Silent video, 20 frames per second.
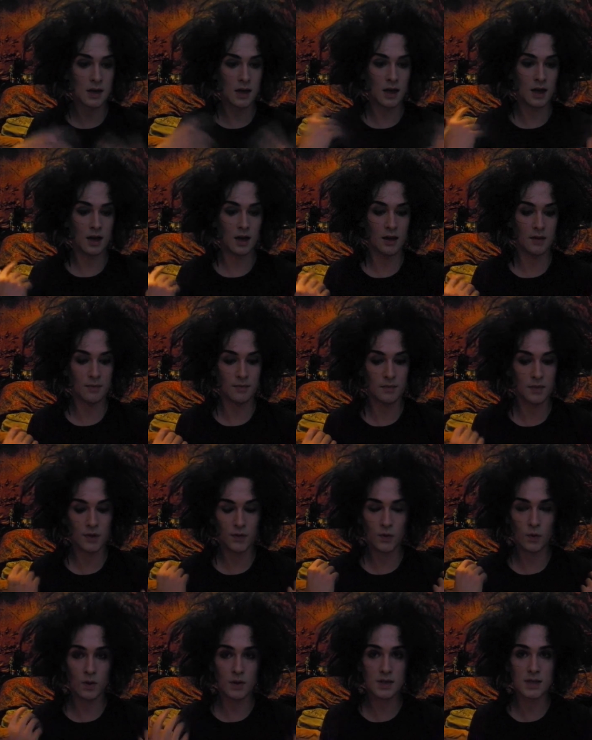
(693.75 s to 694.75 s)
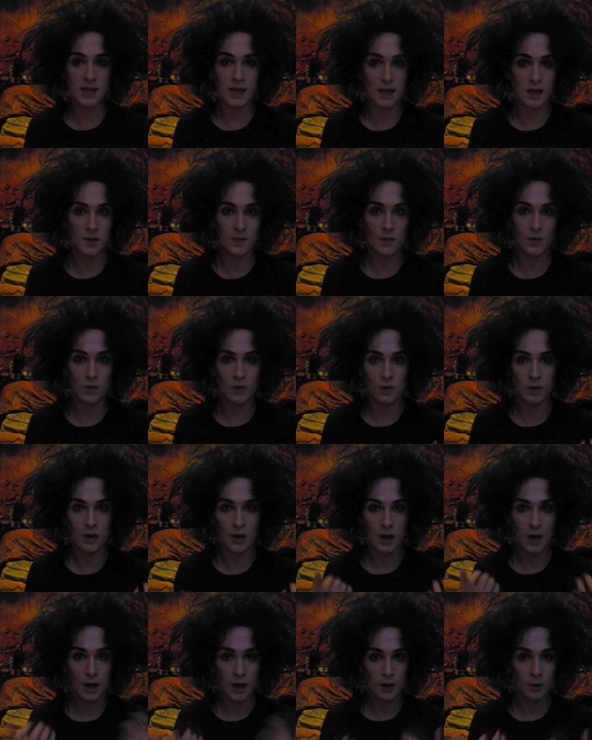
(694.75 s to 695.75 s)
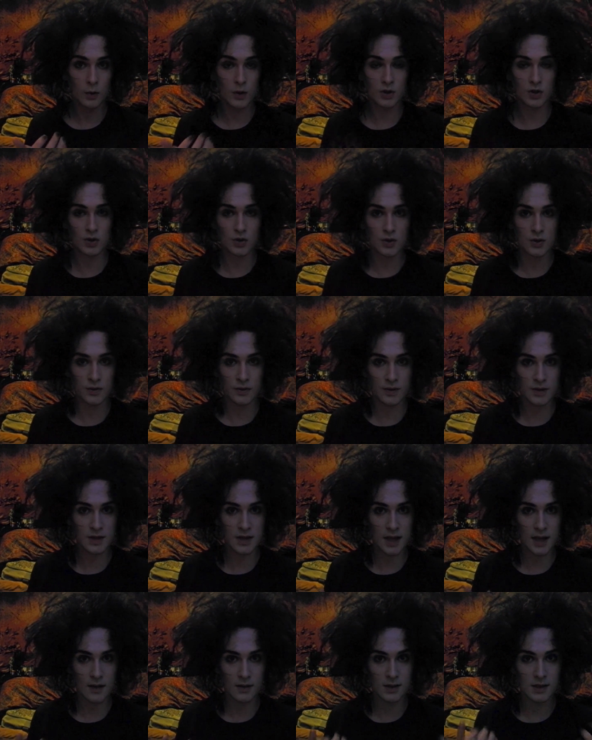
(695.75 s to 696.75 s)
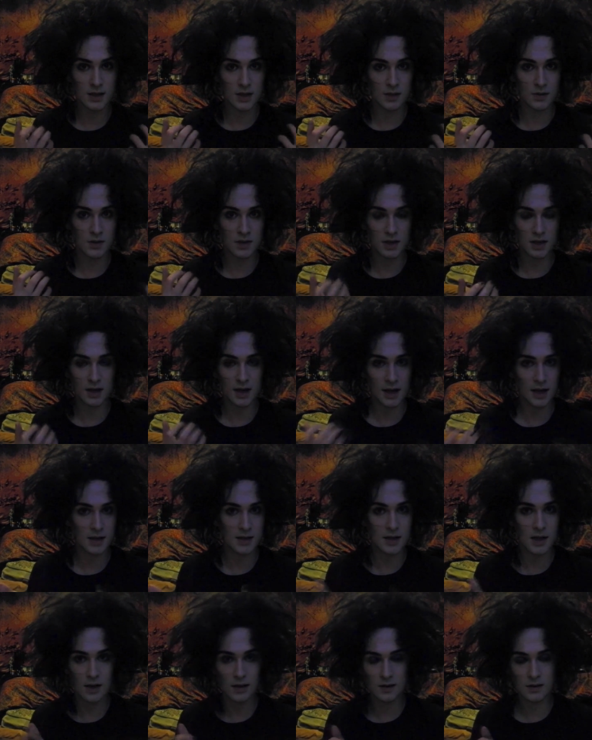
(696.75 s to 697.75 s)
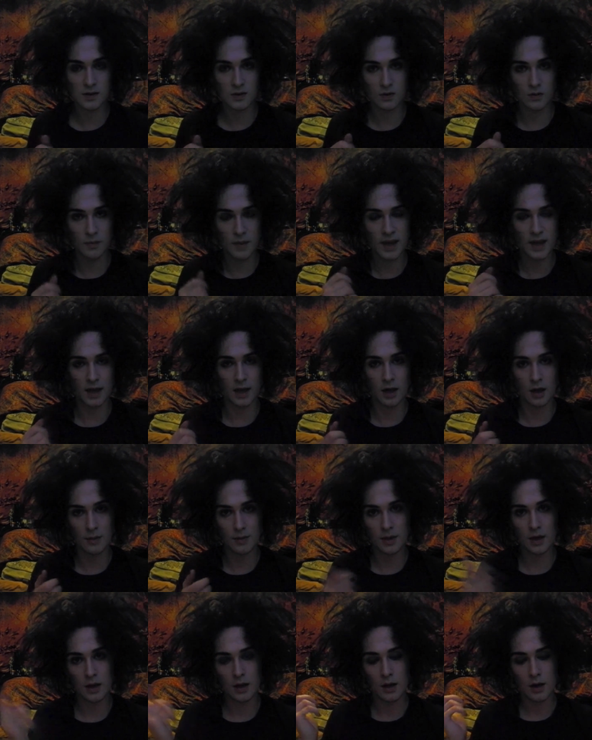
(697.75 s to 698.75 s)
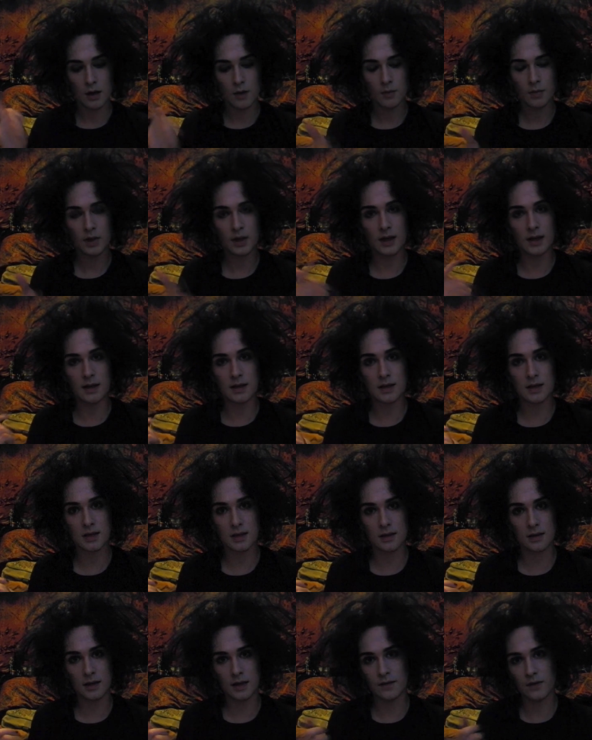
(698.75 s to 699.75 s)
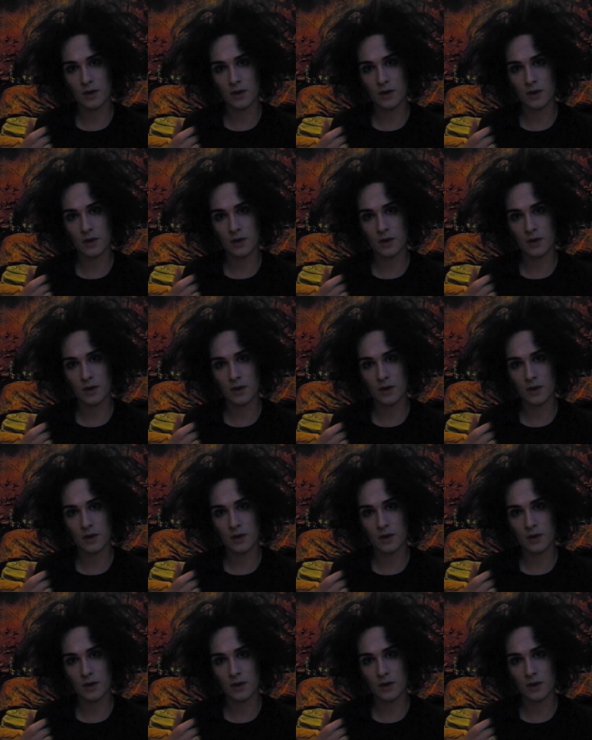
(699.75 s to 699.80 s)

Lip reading: If you want to see any more tutorials on how to do certain hairstyles or makeup, please leave a